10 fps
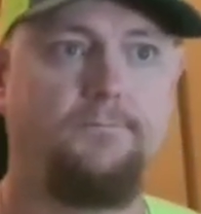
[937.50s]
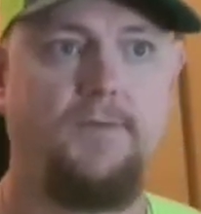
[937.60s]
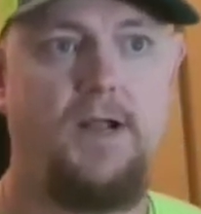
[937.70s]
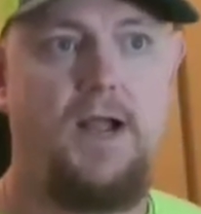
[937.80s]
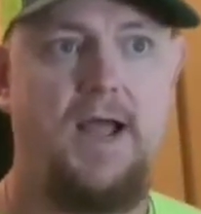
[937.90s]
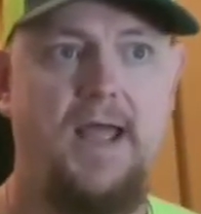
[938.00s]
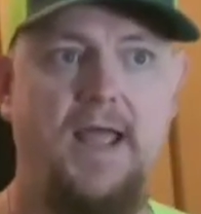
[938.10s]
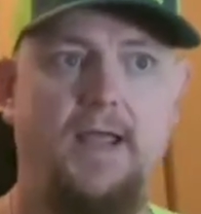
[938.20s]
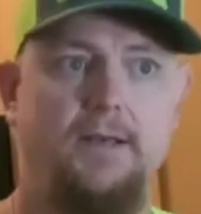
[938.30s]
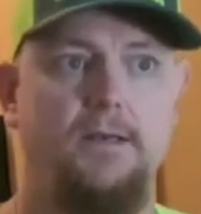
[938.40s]
I
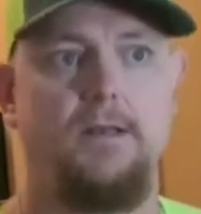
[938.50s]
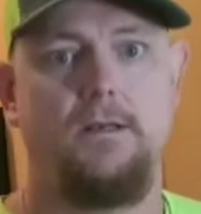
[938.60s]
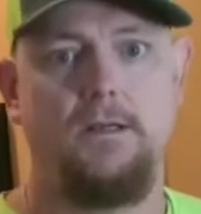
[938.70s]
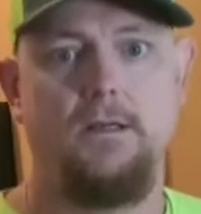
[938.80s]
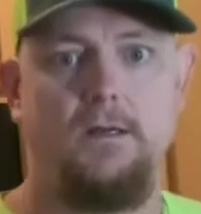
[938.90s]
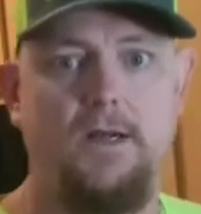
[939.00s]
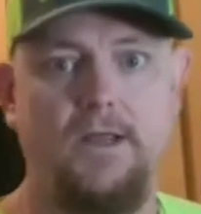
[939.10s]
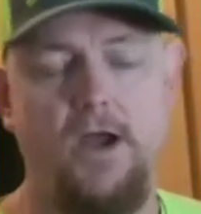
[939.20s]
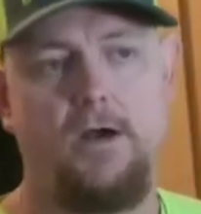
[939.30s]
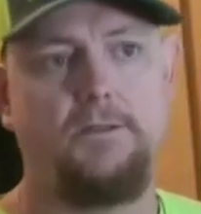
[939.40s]
had a
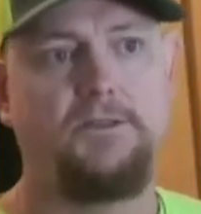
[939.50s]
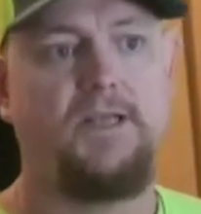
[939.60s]
God